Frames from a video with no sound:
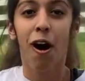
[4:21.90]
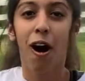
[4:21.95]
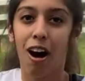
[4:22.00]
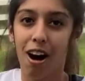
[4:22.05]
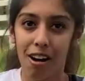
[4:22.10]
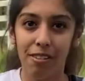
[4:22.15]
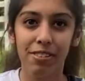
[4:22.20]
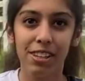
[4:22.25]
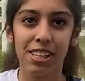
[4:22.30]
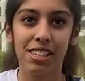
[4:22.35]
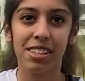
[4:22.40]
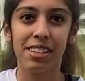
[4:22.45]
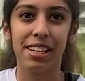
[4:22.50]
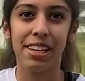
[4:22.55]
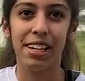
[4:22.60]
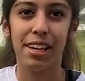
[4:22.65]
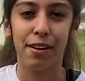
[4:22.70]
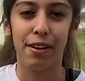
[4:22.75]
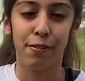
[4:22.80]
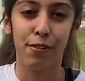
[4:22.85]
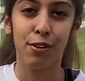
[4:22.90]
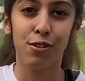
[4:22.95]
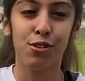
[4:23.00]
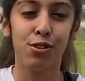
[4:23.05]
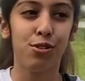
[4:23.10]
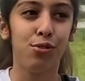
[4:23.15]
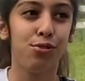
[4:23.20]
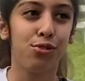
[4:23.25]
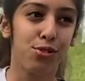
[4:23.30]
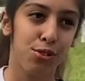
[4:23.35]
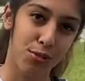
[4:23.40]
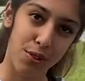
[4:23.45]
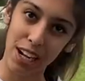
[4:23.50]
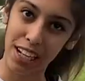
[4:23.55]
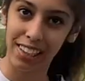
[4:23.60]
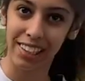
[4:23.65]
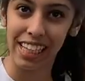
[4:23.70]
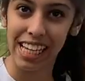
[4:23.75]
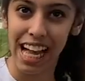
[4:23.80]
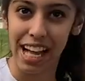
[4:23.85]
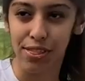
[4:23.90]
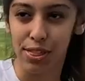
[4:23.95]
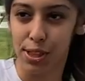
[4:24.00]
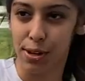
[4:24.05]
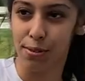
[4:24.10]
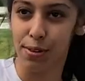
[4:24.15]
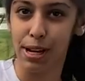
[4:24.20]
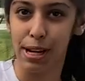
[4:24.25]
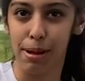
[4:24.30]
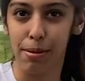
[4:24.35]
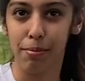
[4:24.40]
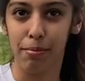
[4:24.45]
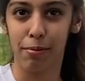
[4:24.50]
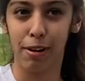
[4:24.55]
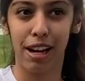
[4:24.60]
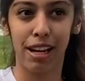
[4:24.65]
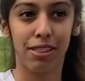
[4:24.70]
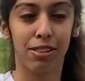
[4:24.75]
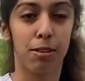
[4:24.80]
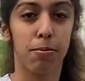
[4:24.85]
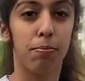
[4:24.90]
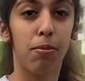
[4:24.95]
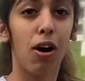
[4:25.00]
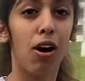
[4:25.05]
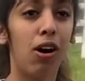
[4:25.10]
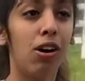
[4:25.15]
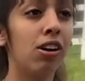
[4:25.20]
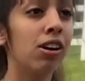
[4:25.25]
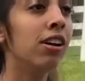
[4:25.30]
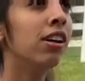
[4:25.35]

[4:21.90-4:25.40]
obviously if you shoot directly at the rim, right, the ball,